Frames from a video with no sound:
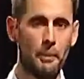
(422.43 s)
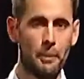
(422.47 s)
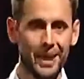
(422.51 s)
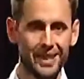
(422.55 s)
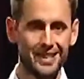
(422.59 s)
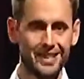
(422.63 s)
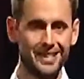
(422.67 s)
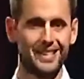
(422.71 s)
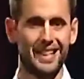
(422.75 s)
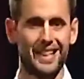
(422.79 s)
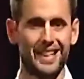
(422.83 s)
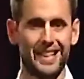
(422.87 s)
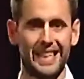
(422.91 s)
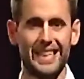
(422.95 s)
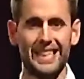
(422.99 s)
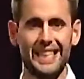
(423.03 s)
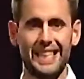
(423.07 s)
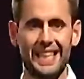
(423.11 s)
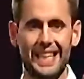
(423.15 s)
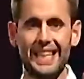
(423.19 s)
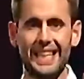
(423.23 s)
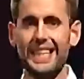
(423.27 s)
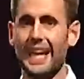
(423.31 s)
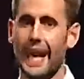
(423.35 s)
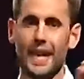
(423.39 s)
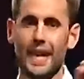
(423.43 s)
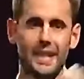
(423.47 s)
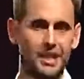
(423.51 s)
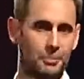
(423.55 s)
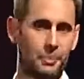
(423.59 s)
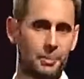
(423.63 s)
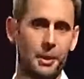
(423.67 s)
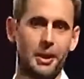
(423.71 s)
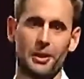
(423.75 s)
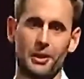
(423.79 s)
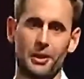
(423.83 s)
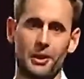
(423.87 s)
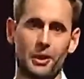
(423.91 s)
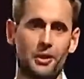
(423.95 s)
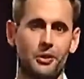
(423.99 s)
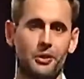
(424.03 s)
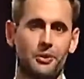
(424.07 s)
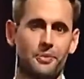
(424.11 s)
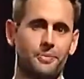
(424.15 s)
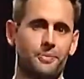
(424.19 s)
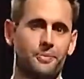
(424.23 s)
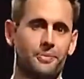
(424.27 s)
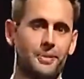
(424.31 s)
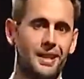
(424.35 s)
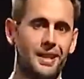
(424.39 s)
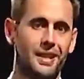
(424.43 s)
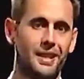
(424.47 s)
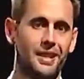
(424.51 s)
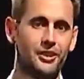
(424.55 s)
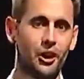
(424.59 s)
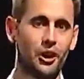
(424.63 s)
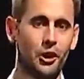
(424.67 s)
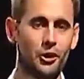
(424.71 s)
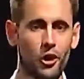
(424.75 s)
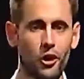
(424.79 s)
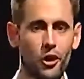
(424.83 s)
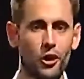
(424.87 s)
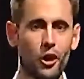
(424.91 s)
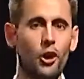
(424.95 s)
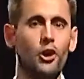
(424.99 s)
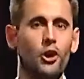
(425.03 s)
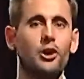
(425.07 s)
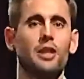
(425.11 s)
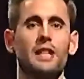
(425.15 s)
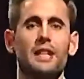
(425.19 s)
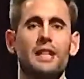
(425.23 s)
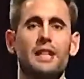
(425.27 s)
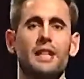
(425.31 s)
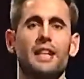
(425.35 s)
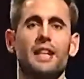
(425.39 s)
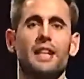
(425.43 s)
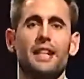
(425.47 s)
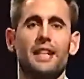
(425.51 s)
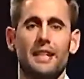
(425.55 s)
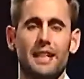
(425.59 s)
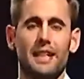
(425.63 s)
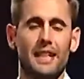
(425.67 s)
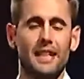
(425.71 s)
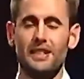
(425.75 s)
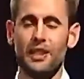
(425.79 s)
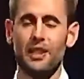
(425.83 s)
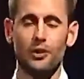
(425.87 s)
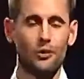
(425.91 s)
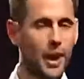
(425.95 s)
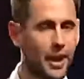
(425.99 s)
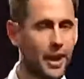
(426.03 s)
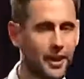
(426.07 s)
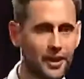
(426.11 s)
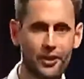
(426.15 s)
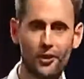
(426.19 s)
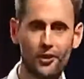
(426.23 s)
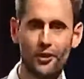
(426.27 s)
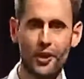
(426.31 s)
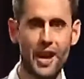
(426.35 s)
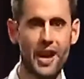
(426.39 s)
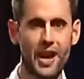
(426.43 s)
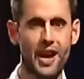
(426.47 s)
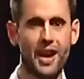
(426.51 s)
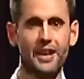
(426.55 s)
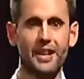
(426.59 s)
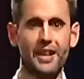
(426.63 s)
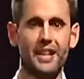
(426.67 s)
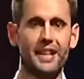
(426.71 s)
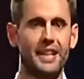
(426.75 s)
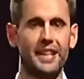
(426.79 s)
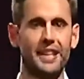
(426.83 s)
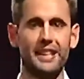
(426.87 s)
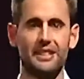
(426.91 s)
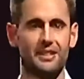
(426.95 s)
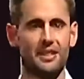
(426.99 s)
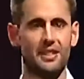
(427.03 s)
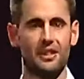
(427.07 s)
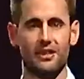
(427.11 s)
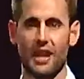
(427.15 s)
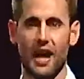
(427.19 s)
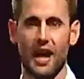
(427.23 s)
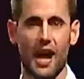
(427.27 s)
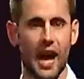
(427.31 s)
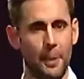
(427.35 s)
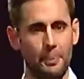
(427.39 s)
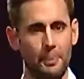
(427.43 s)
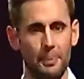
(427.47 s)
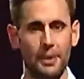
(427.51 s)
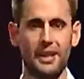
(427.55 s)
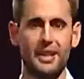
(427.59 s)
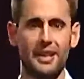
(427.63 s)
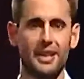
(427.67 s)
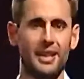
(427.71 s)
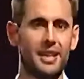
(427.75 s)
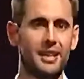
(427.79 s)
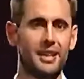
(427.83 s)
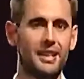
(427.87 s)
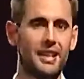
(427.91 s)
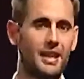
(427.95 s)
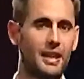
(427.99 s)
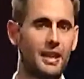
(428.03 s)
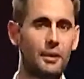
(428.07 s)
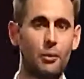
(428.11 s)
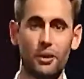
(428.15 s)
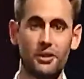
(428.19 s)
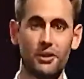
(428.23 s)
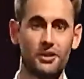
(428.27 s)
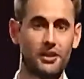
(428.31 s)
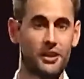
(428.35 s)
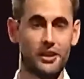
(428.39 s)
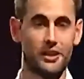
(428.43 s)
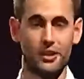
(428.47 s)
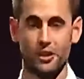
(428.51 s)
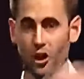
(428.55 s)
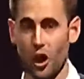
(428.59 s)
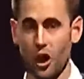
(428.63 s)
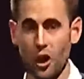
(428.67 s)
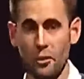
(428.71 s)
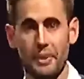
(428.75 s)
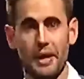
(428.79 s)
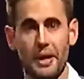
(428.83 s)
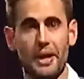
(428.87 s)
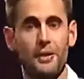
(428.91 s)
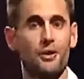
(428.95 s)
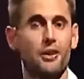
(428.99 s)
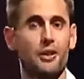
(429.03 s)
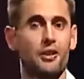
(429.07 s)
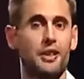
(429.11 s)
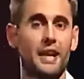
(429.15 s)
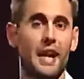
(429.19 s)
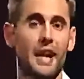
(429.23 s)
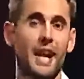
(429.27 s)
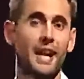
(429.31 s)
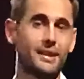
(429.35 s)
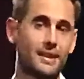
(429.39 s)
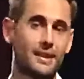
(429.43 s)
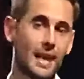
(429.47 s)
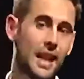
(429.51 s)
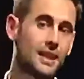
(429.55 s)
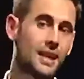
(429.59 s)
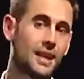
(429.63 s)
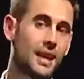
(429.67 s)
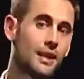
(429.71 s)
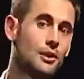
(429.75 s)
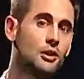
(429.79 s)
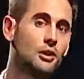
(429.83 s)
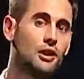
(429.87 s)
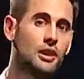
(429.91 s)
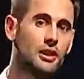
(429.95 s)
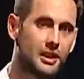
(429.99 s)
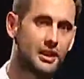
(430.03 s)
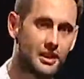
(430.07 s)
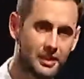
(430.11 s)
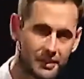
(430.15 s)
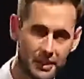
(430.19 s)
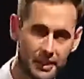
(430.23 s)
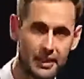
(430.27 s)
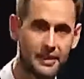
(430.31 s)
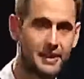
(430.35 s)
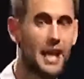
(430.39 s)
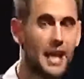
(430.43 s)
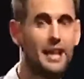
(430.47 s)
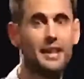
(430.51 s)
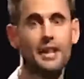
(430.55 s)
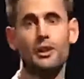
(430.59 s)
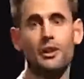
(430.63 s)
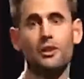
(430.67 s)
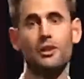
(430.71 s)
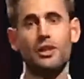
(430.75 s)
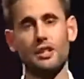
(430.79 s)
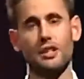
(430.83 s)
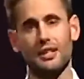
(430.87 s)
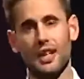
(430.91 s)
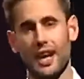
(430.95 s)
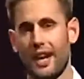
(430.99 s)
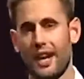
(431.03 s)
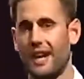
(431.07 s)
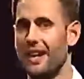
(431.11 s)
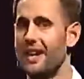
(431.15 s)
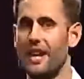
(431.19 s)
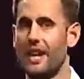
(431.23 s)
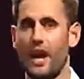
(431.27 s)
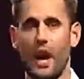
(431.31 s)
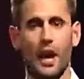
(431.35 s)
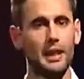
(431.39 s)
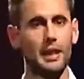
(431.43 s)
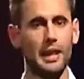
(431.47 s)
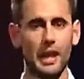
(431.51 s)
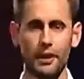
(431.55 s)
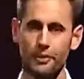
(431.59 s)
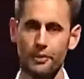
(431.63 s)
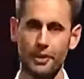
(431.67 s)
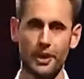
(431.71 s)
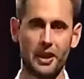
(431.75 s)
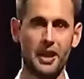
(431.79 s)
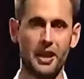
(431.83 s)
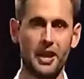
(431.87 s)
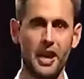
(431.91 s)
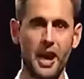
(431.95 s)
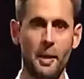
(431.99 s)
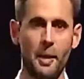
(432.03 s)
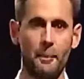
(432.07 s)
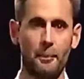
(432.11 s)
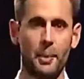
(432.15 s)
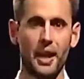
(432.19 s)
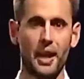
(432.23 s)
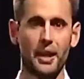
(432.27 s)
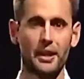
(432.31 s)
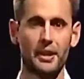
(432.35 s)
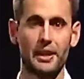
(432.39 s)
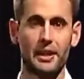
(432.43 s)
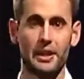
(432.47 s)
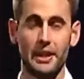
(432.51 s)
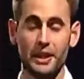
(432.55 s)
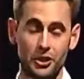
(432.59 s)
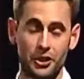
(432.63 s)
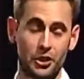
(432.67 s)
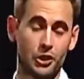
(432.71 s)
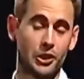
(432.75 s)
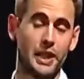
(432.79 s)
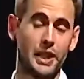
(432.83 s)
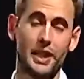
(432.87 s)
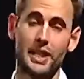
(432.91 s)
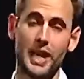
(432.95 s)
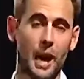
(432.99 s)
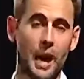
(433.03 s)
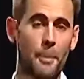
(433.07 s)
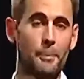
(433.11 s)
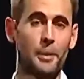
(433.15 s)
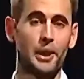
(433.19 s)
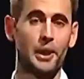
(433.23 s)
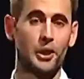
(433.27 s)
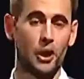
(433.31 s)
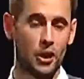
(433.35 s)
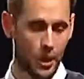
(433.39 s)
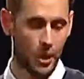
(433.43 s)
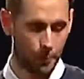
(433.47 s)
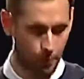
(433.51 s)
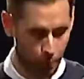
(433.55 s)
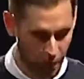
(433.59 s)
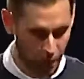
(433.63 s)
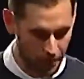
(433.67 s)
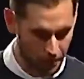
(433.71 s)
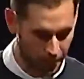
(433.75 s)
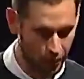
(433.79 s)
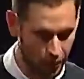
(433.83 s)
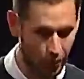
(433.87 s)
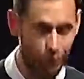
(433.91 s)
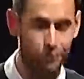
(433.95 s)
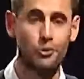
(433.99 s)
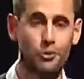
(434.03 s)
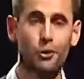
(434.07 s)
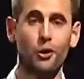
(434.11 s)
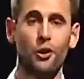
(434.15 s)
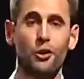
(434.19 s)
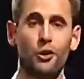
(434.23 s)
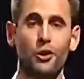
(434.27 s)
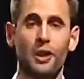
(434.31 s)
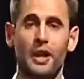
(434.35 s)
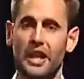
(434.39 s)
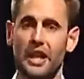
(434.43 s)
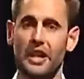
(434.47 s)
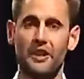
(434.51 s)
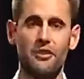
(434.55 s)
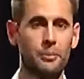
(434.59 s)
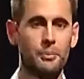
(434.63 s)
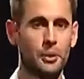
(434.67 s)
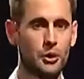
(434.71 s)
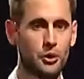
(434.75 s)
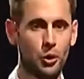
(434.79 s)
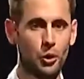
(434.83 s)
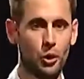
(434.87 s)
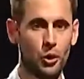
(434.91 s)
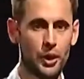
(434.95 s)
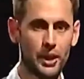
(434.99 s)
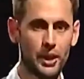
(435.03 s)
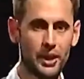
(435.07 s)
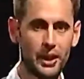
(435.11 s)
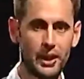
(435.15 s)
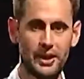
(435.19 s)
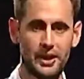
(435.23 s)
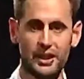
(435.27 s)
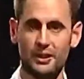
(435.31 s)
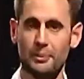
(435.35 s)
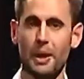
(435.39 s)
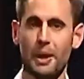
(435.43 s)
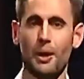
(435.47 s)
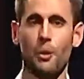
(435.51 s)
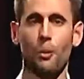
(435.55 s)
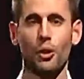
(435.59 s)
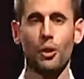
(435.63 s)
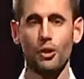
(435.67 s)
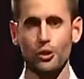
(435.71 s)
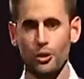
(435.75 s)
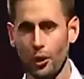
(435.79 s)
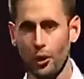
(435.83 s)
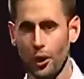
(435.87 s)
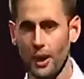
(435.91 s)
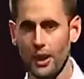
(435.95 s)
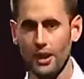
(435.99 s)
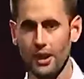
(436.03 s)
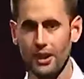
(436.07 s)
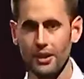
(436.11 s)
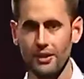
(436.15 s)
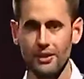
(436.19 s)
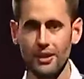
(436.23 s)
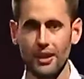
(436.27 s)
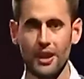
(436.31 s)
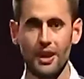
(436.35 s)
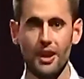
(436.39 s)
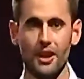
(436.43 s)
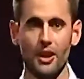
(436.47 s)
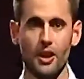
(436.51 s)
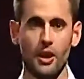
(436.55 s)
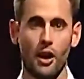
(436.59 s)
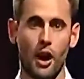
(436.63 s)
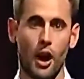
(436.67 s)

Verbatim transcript: But my son, he, he hates being alone. So not only is he running around and he's just a happy kid and he wants to show me everything. Hey, Dada, look at this. And Dada, look at that. I'm loving it. But literally, he can't be alone. I put him on the floor, give him a toy. Doesn't matter what toy it is.